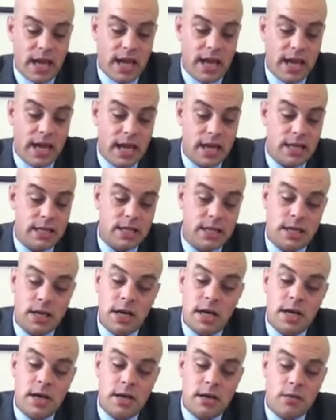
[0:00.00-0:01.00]
and
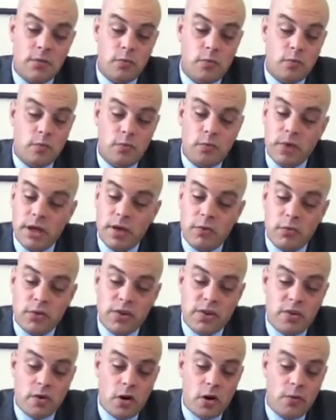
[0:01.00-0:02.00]
we
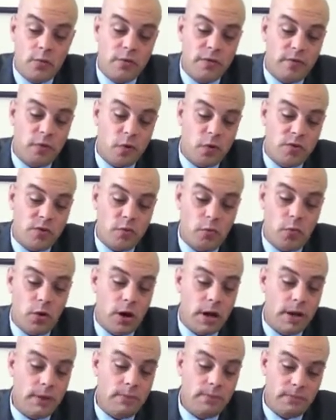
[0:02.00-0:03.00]
will start with verse
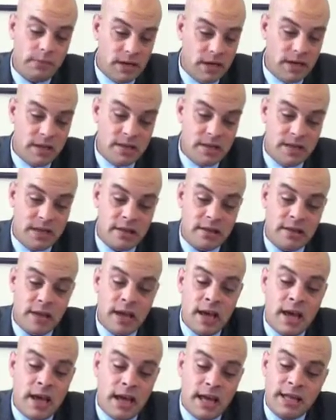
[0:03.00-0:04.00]
1. And it says,
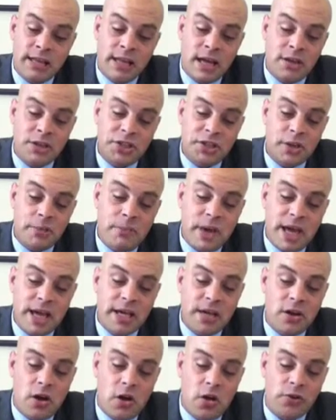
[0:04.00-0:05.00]
"And thou shalt
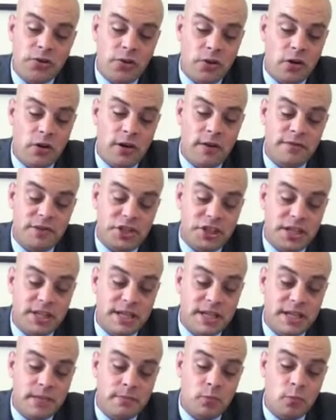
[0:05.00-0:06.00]
make an altar of
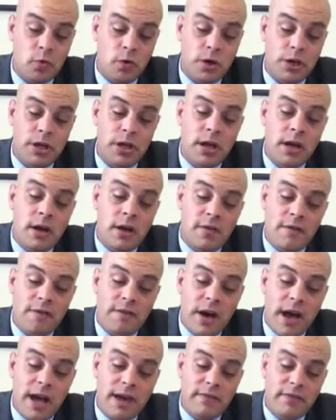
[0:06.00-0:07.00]
shittim wood,
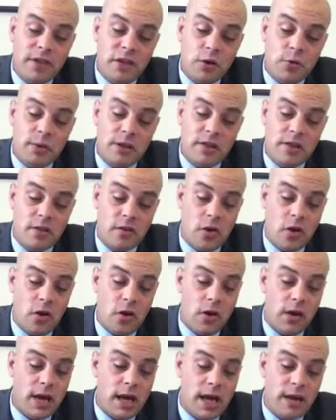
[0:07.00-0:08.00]
5 cubits
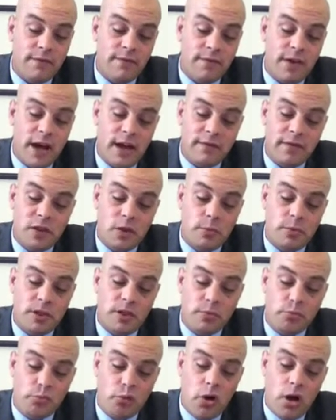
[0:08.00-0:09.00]
long and 5
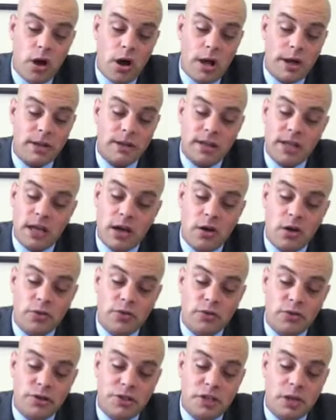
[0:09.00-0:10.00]
cubits broad. The
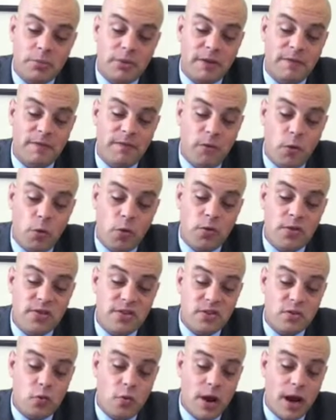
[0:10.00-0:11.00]
altar shall be 4
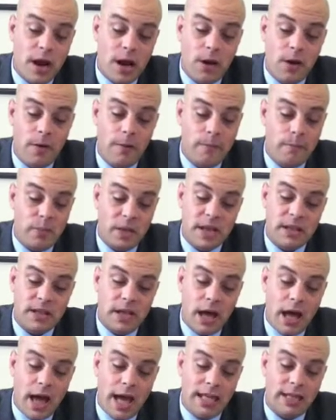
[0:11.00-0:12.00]
square, and
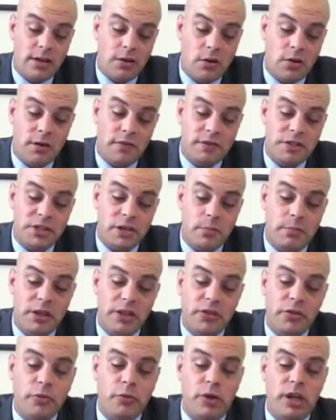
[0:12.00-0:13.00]
the height thereof shall
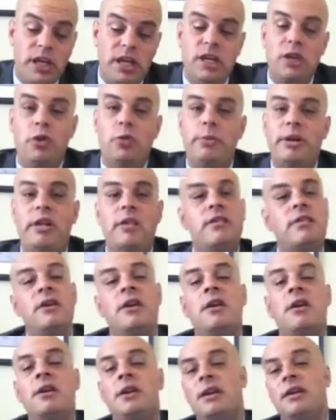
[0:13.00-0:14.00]
be 3 cubits."
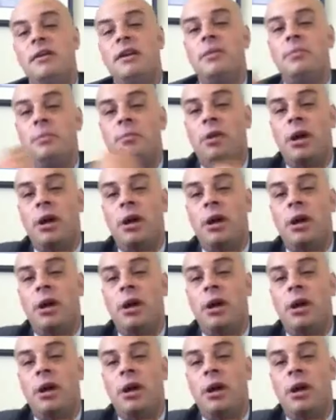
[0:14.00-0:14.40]
Now keep